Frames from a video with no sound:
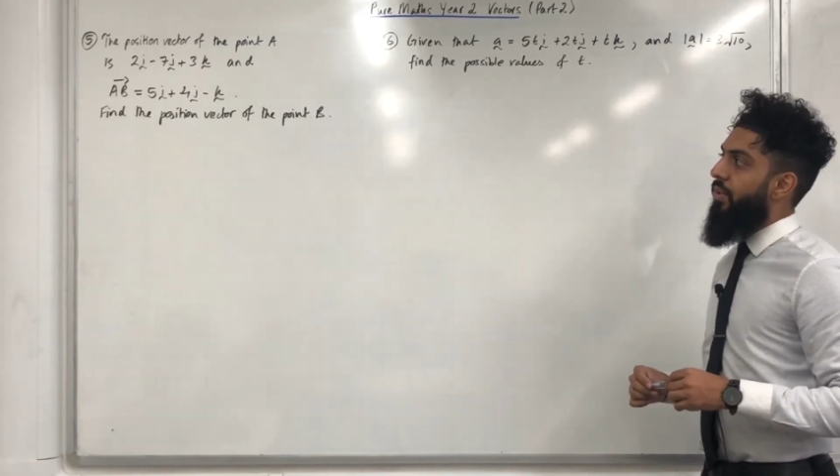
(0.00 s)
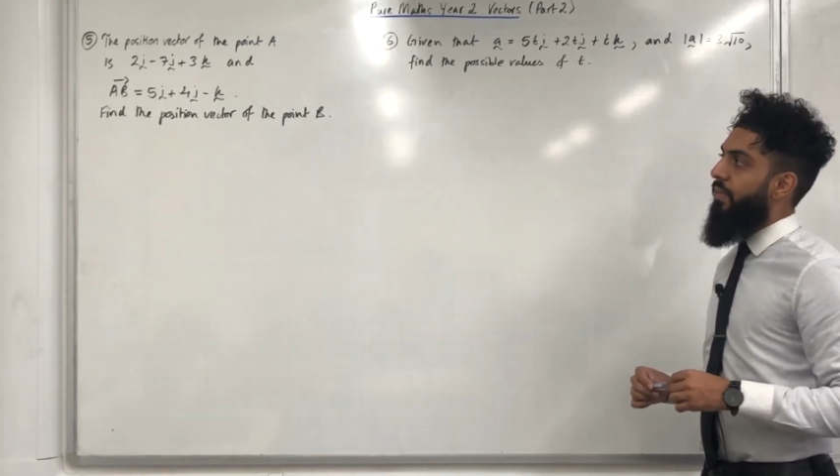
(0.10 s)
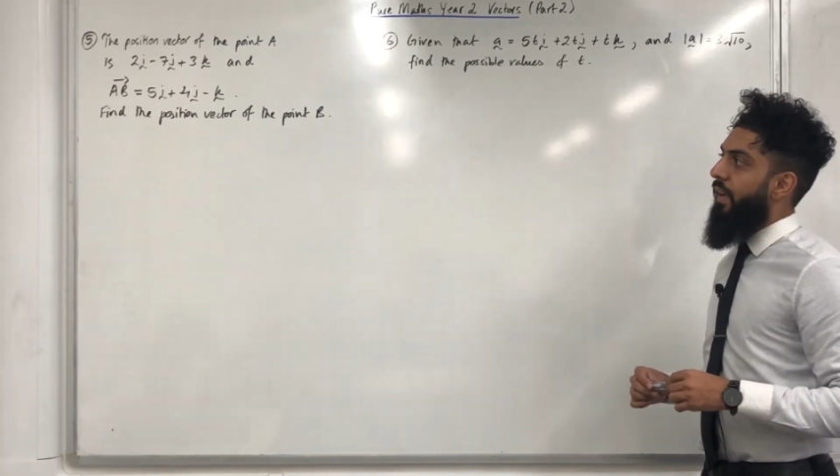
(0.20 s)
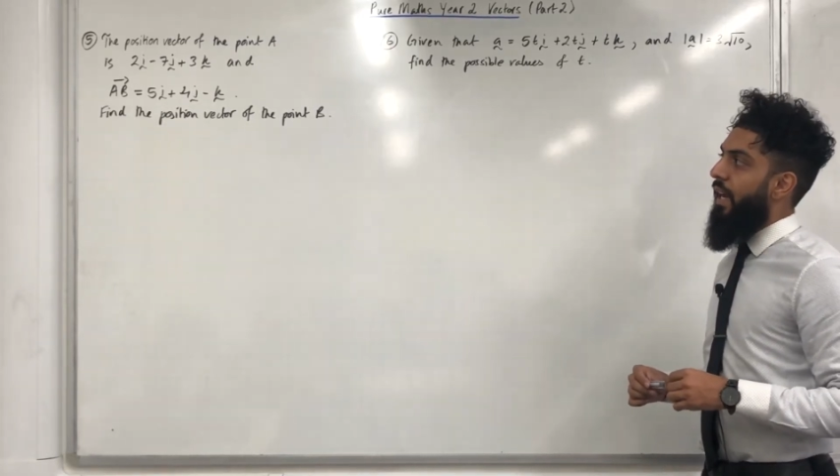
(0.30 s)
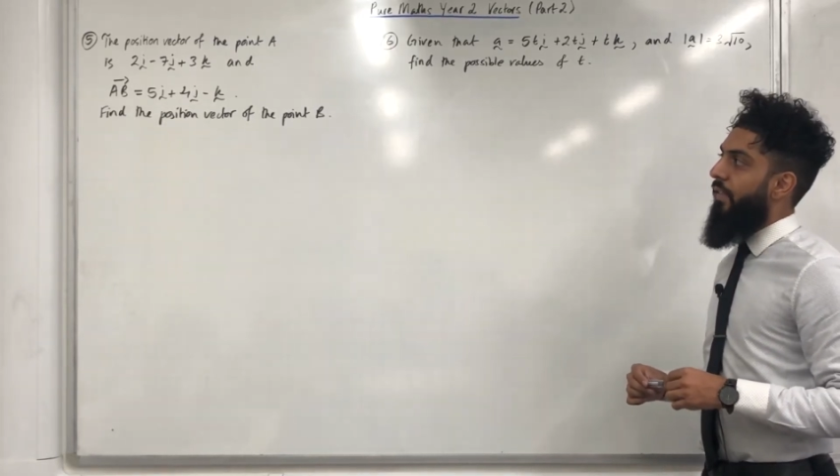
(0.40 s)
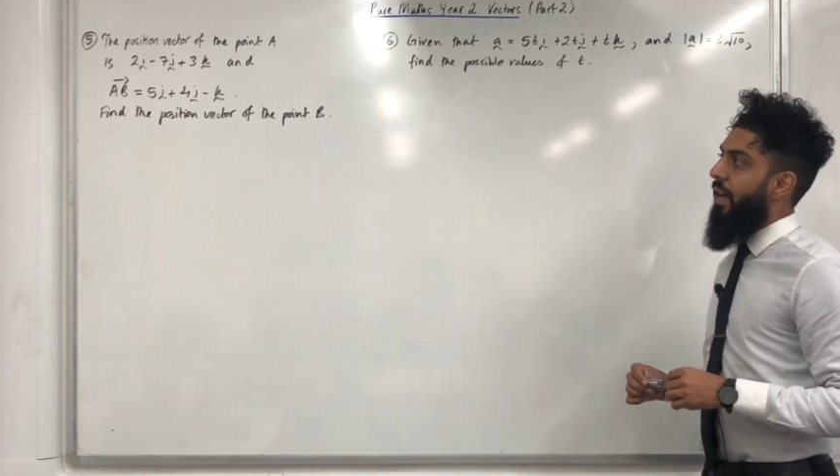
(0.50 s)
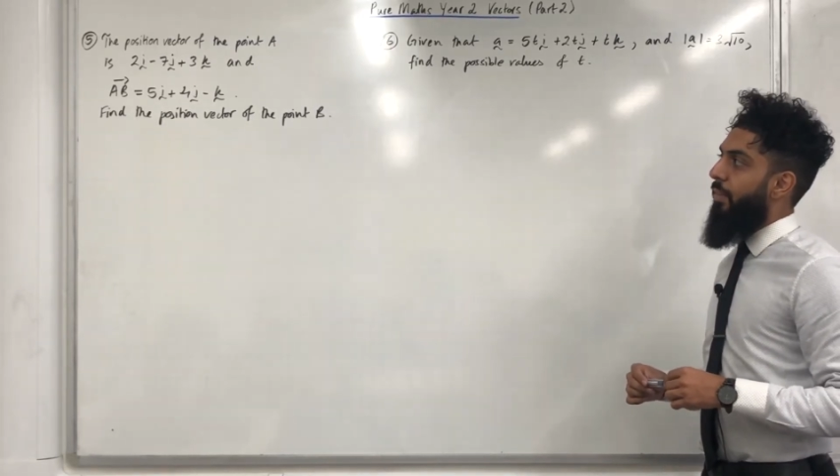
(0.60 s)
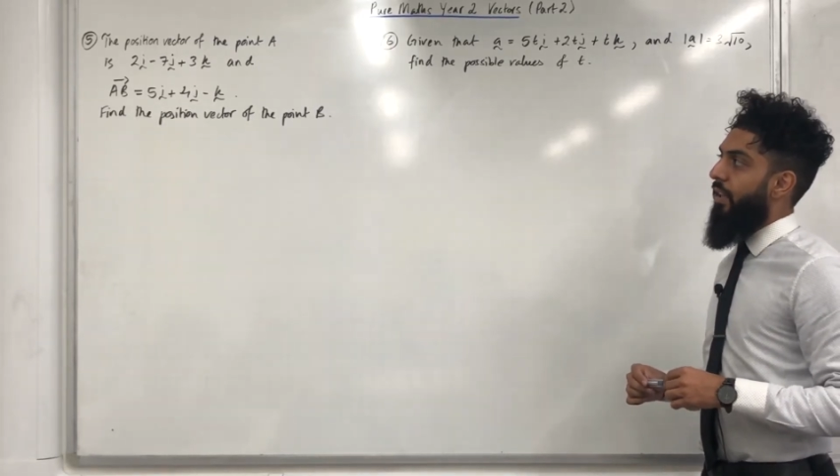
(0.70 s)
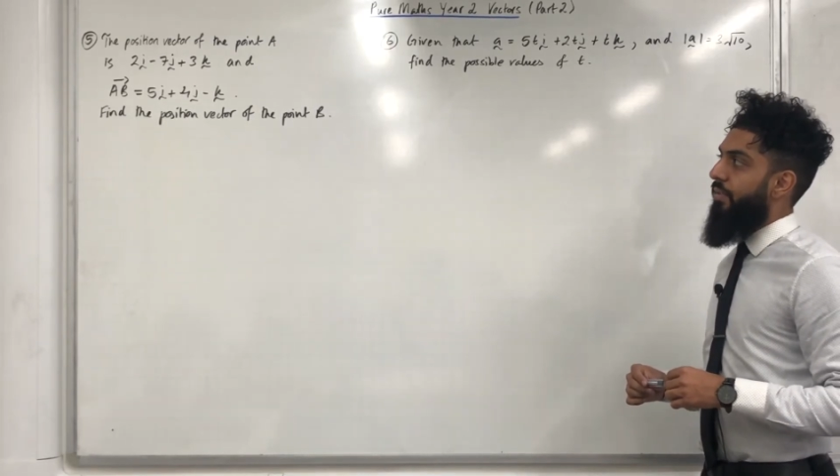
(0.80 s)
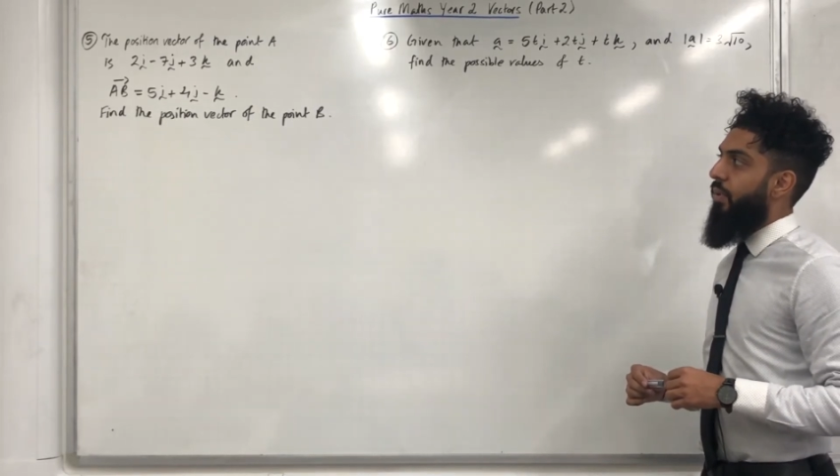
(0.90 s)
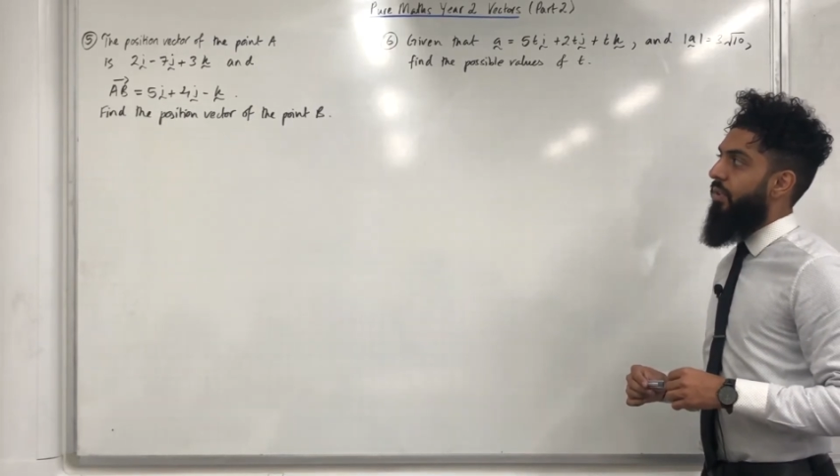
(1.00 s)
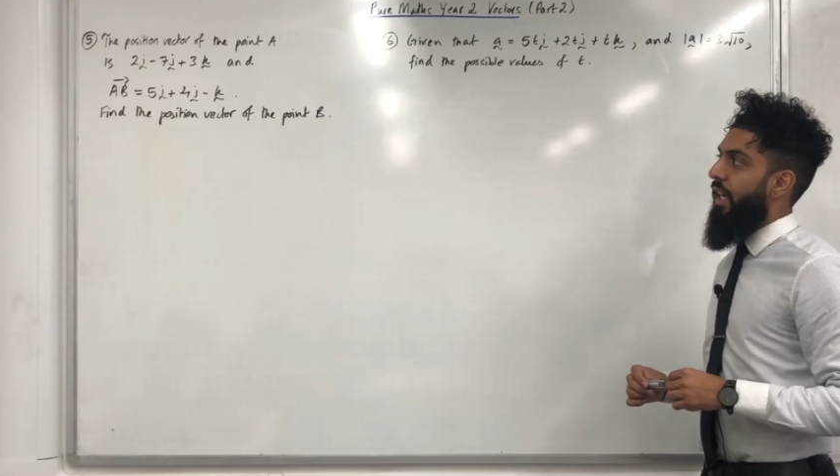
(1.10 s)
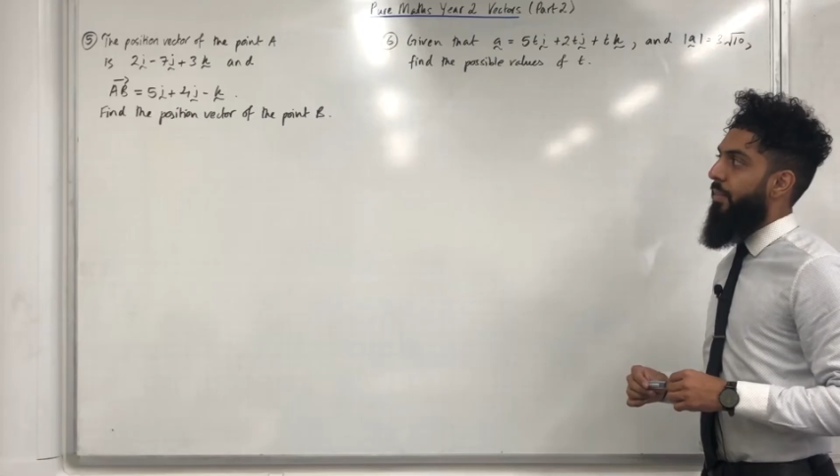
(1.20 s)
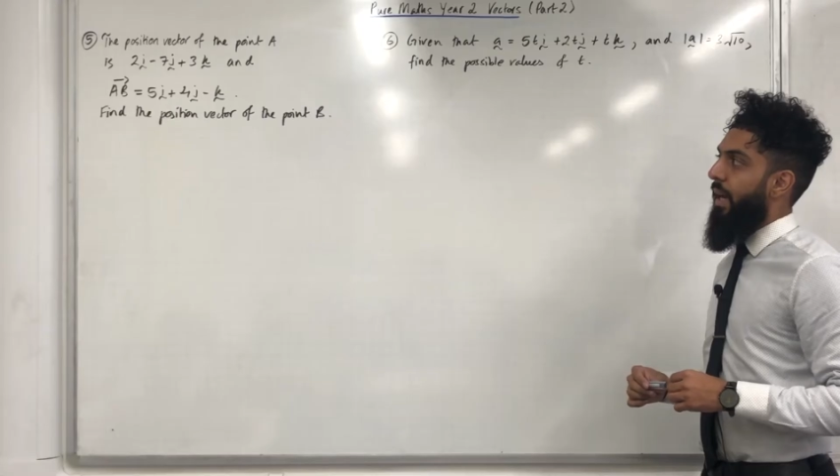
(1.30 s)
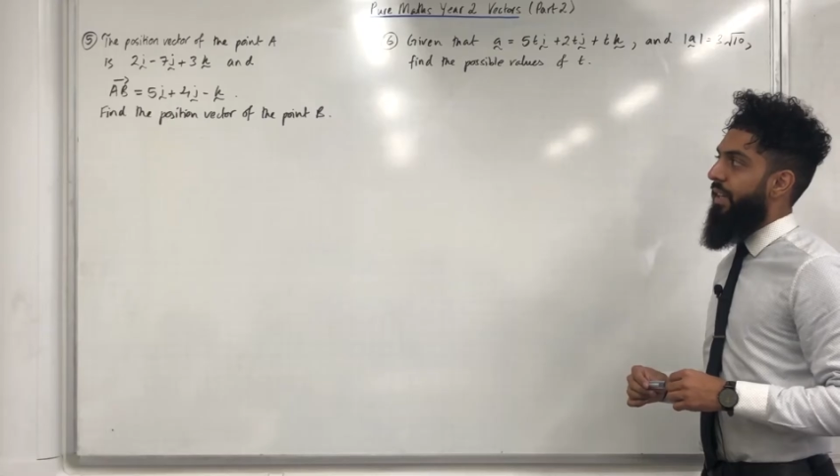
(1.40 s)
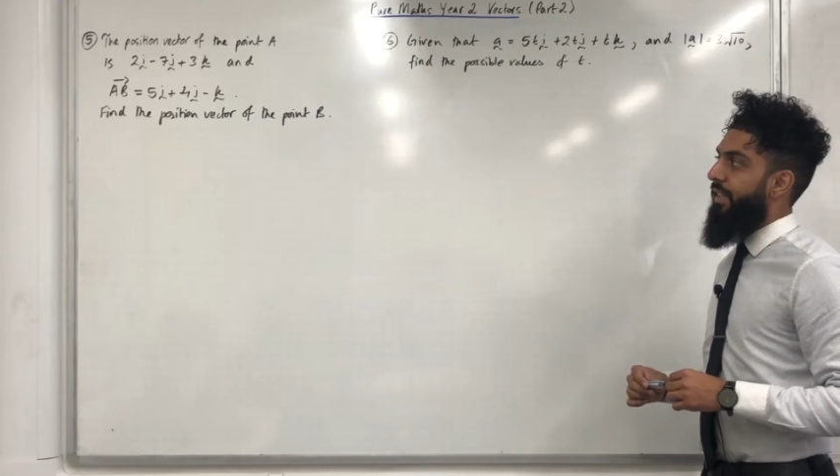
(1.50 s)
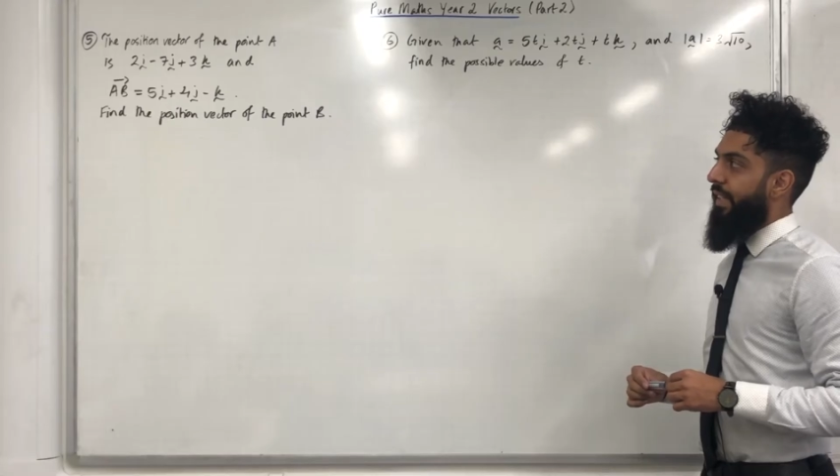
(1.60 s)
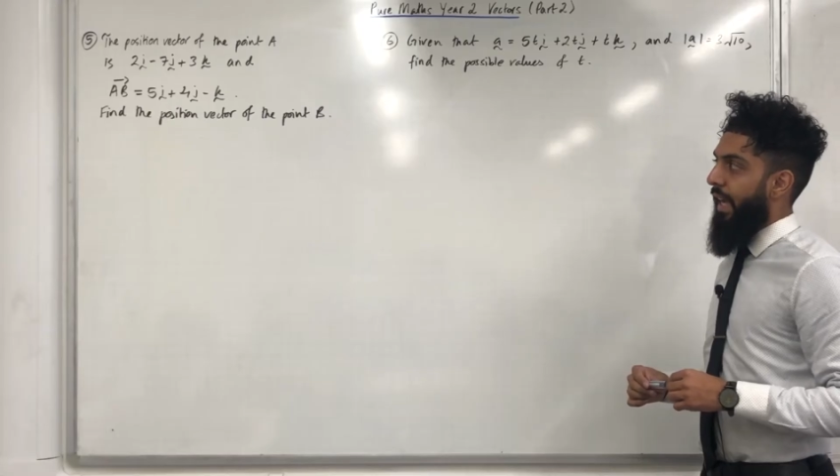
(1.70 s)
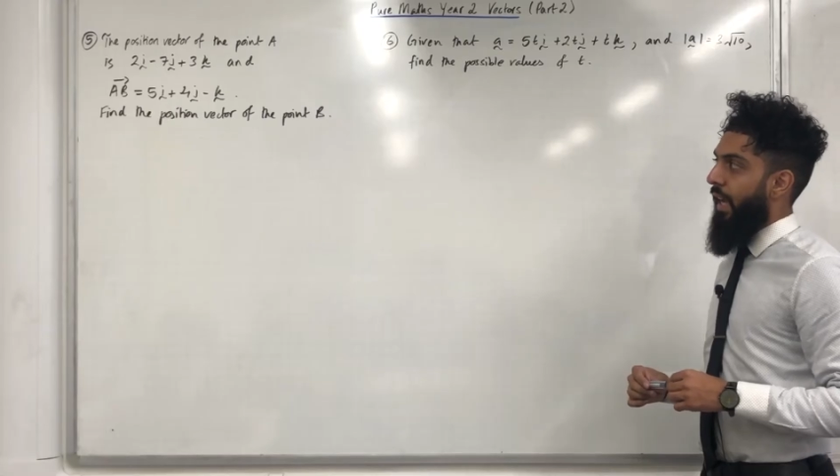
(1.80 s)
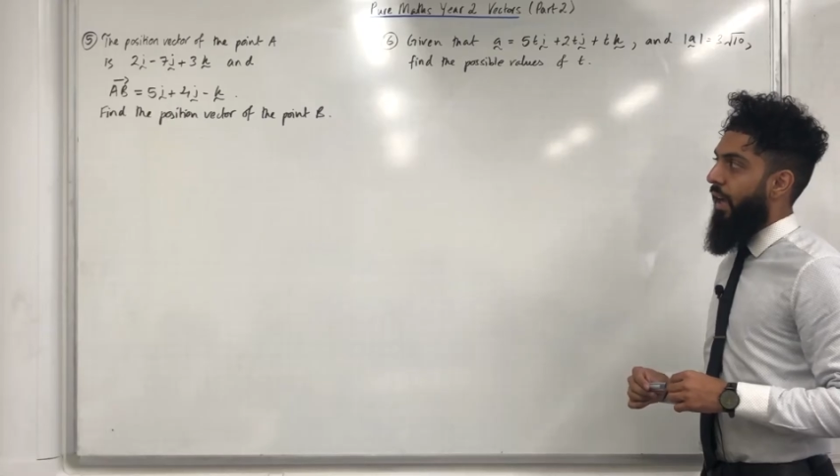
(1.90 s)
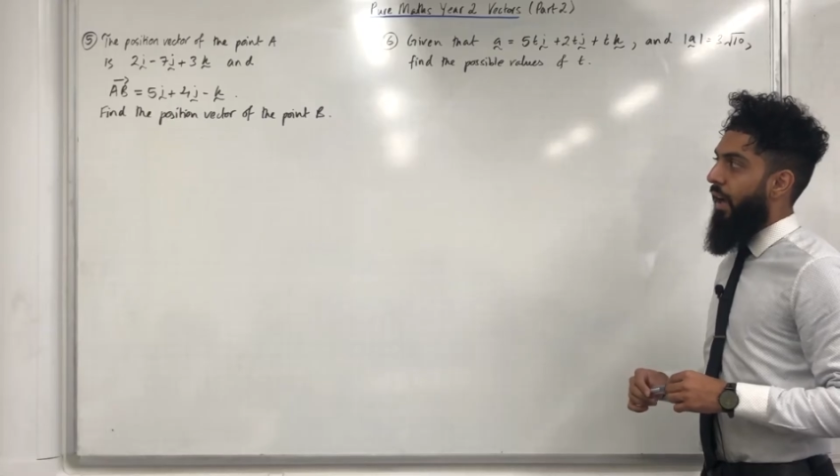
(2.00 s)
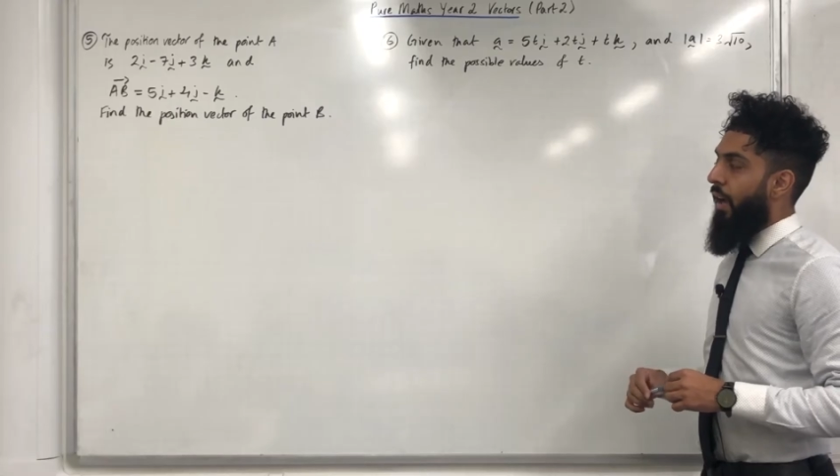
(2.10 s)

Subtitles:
to 5i plus 4j minus k.